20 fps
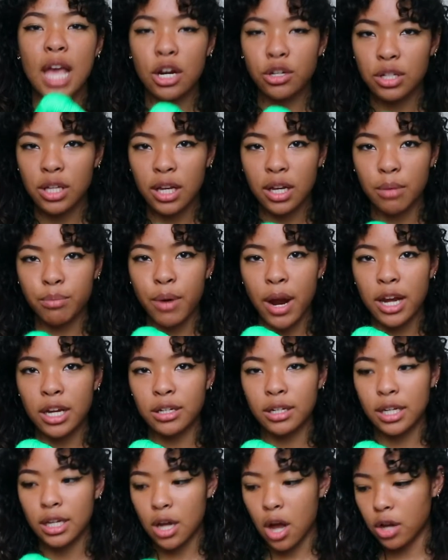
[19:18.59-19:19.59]
actually like a
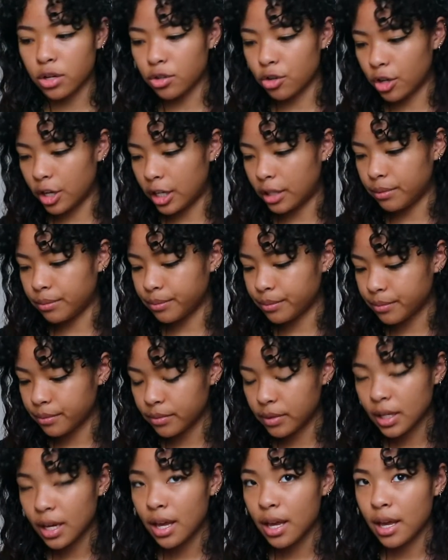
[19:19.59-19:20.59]
bright neon green.
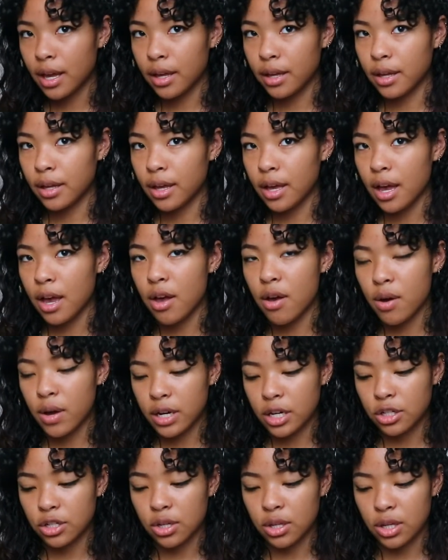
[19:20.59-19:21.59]
I
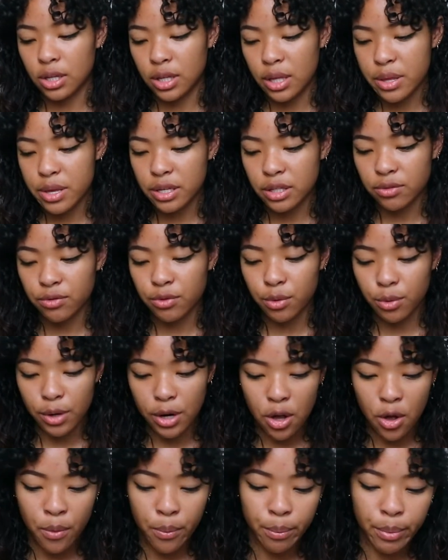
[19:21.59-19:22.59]
want to show you this for
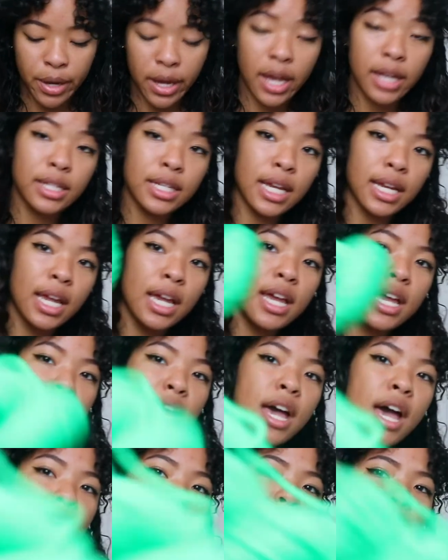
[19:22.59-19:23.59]
real, but it's like
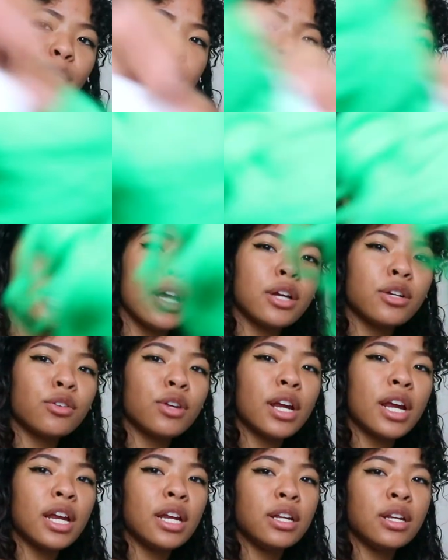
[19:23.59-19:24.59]
a brighter neon
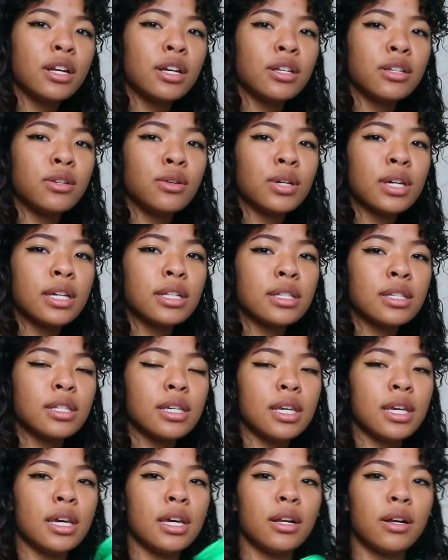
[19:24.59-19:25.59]
green. You can
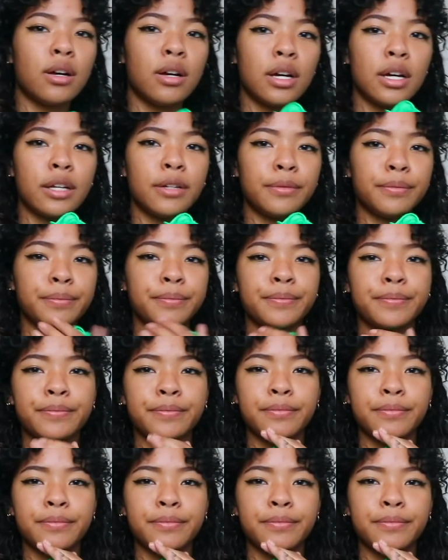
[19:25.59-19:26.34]
see it on,